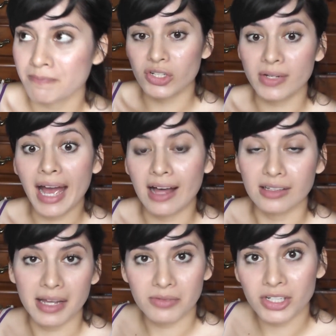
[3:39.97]
So yeah,
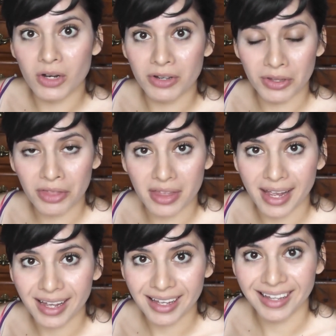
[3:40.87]
let me know what you
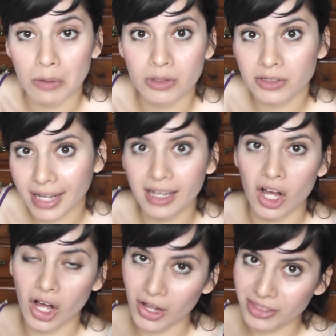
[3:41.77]
think. I will link
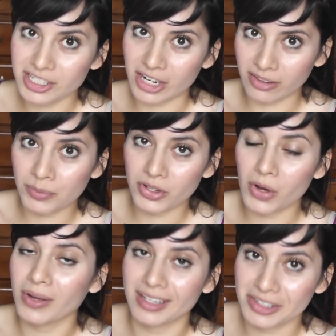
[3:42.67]
all the channels
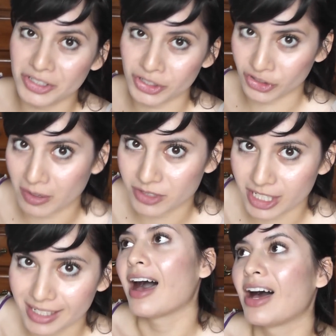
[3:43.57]
below in the
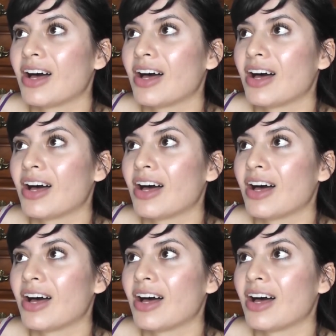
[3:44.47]
description.